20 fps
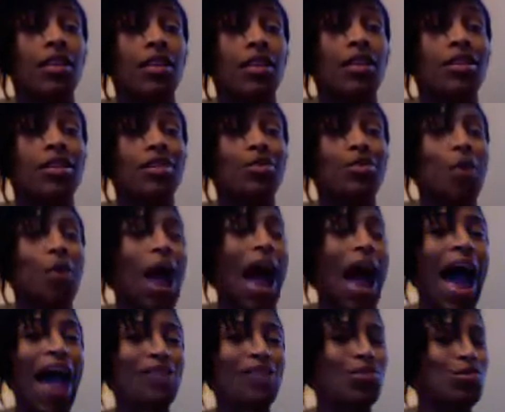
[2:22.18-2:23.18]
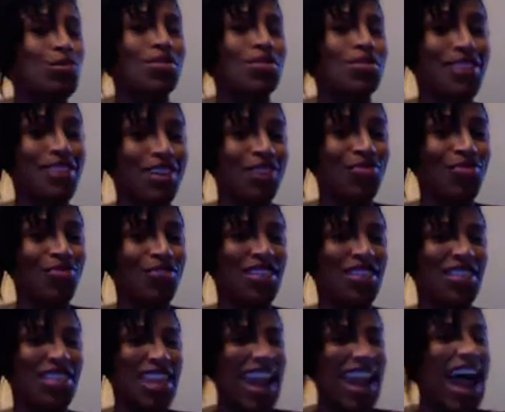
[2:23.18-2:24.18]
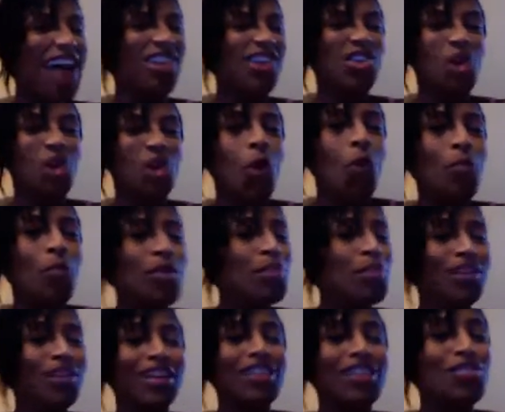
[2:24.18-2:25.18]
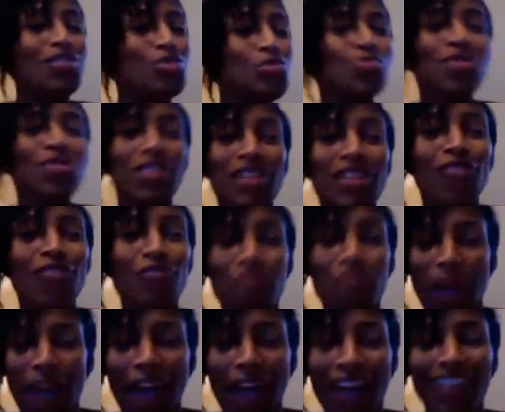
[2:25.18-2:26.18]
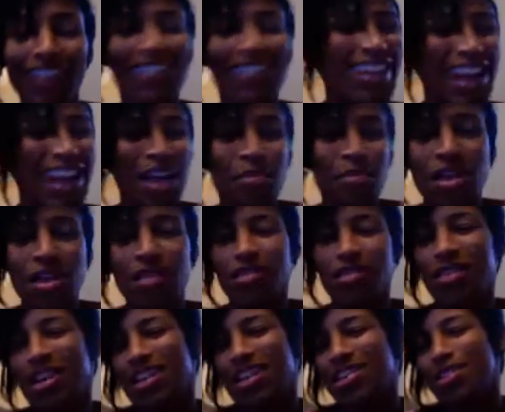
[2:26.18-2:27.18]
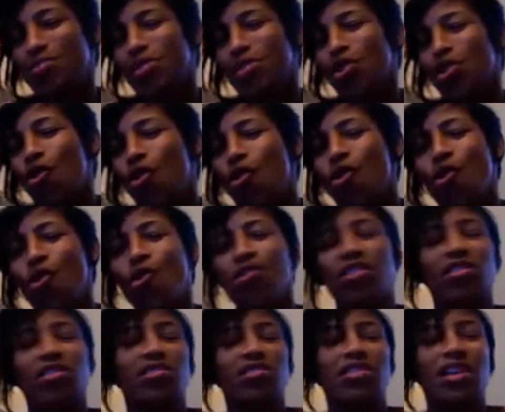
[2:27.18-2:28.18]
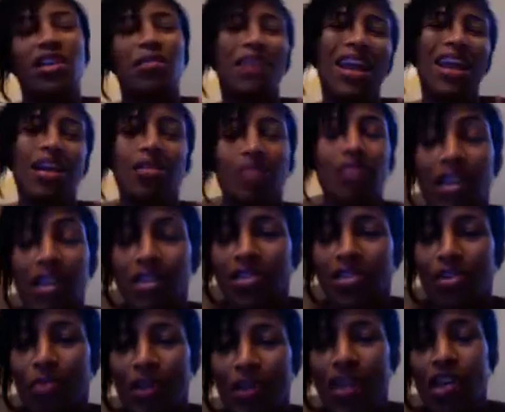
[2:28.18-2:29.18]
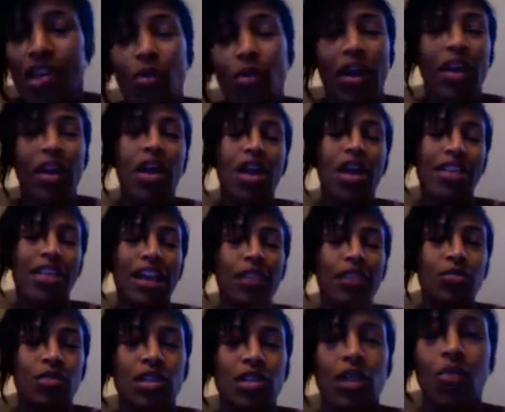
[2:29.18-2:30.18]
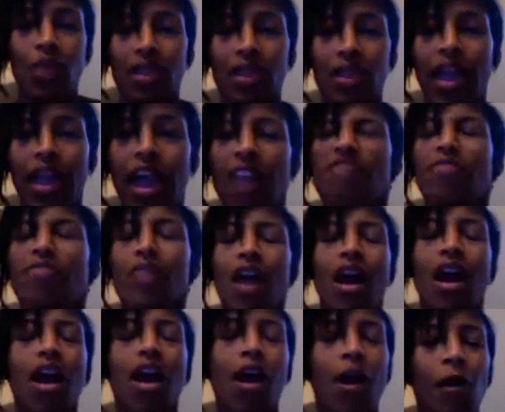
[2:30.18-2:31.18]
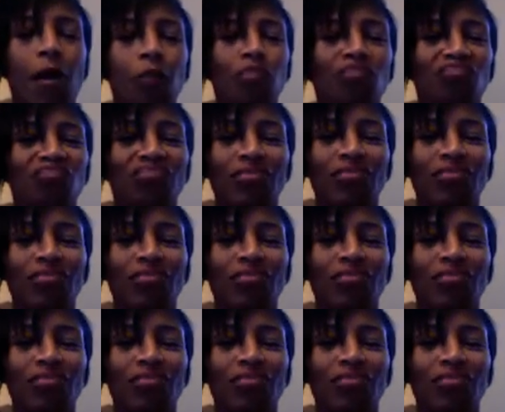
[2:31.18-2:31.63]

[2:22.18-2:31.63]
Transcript: Because, you know, I do stuff that I know people going to do stuff back. You know what I mean? So it could have been a whole little thing, but I don't think so. But anyway, that's what's up with that. Um,